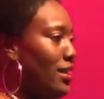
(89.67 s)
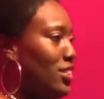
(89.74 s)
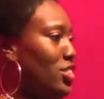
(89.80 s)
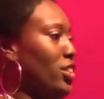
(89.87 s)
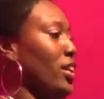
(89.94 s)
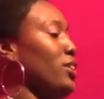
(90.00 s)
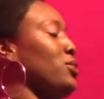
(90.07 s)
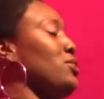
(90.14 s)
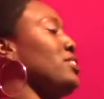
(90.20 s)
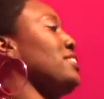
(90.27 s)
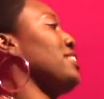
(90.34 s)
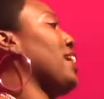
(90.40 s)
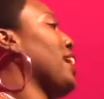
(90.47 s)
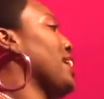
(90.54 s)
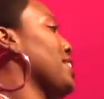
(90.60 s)
She
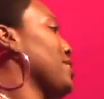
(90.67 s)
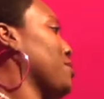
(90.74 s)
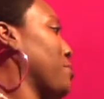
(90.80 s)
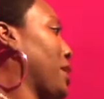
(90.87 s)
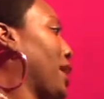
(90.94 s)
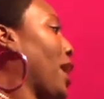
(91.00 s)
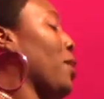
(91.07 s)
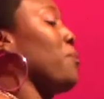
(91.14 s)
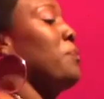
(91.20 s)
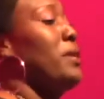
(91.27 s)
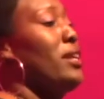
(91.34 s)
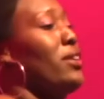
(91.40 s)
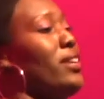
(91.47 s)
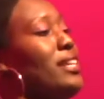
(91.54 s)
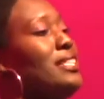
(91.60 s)
understands me. Our
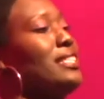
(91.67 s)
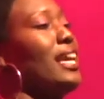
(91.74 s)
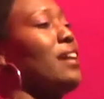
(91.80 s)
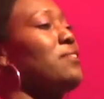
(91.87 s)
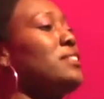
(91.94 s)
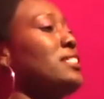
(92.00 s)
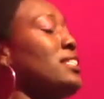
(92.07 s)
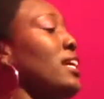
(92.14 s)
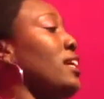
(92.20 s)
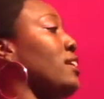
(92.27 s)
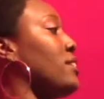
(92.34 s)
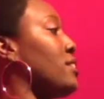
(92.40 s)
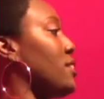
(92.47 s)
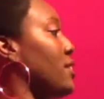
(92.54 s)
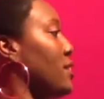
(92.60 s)
periods have
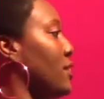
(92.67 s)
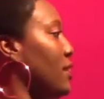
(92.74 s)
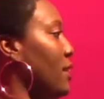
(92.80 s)
synced.